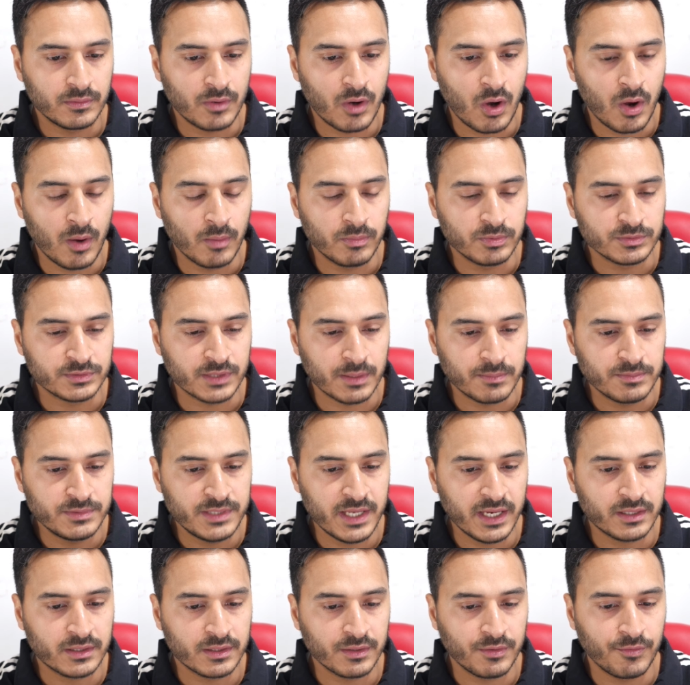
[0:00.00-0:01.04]
of
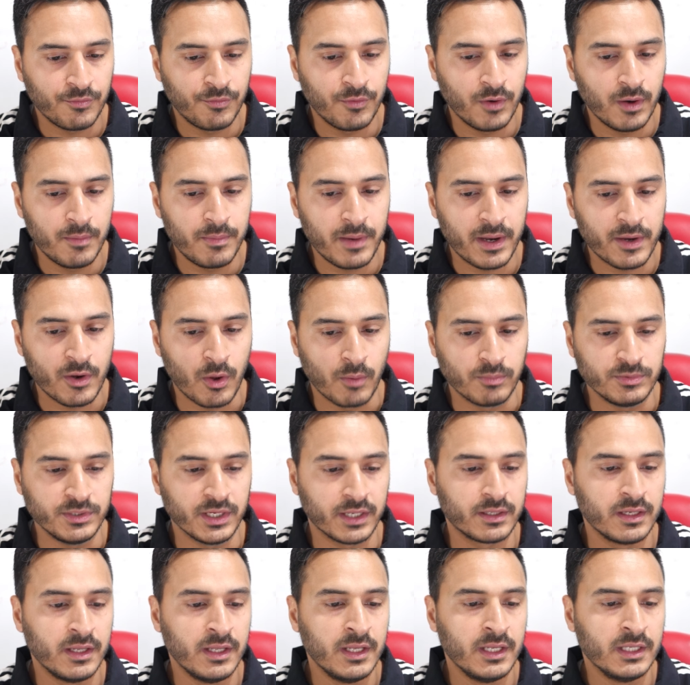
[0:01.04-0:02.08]
subject, verb and
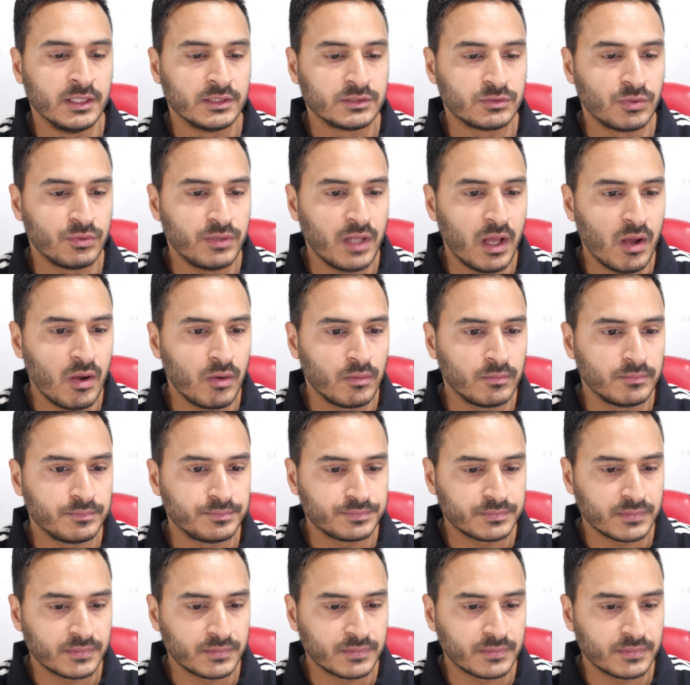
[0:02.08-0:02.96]
object. So now